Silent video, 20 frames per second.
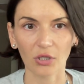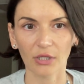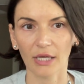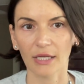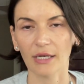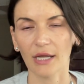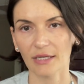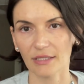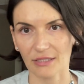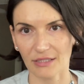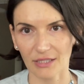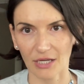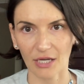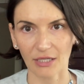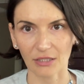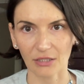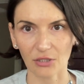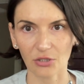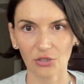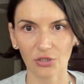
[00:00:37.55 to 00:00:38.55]
and I
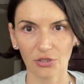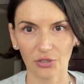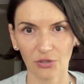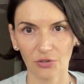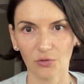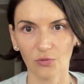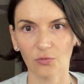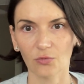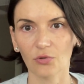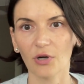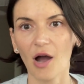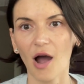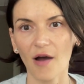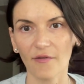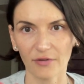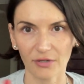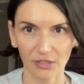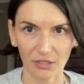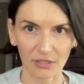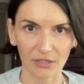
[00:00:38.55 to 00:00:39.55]
decided to
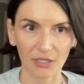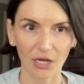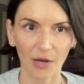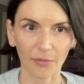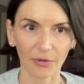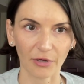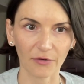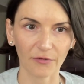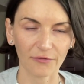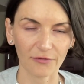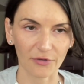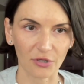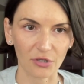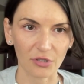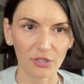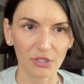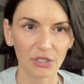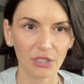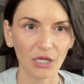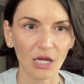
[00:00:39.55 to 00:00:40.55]
cover this topic
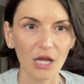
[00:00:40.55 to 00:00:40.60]
first.